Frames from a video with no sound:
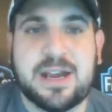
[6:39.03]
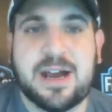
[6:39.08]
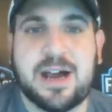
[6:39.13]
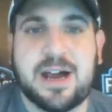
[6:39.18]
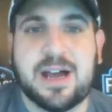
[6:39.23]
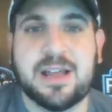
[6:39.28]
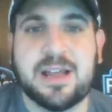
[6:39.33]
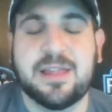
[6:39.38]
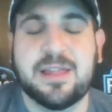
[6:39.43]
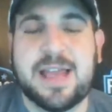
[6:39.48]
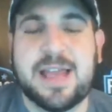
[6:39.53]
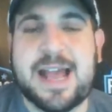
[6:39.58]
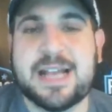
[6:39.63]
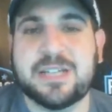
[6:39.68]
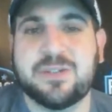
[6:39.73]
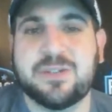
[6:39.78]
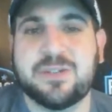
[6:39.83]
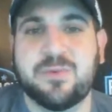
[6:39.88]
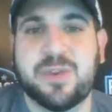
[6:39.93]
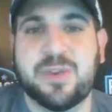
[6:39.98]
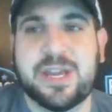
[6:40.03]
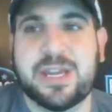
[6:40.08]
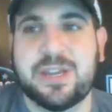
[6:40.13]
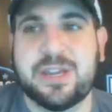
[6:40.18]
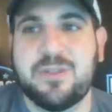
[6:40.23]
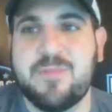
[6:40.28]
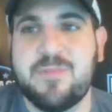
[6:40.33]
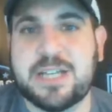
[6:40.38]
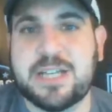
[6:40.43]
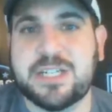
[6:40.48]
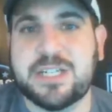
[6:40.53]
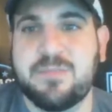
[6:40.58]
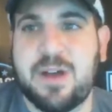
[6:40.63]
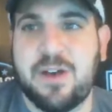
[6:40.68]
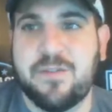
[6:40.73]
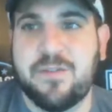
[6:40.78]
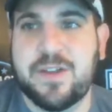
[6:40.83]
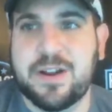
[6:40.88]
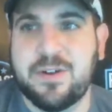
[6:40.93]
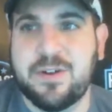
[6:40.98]
Last week, you mentioned
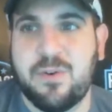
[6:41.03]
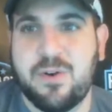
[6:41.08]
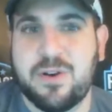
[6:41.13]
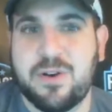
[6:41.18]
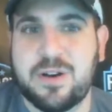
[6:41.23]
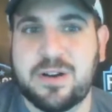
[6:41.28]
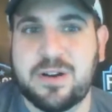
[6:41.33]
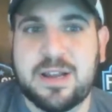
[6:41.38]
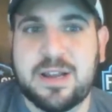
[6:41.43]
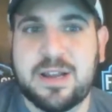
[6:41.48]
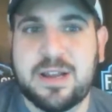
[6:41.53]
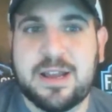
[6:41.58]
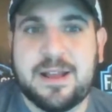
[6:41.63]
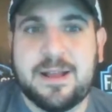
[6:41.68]
Melvin Gordon.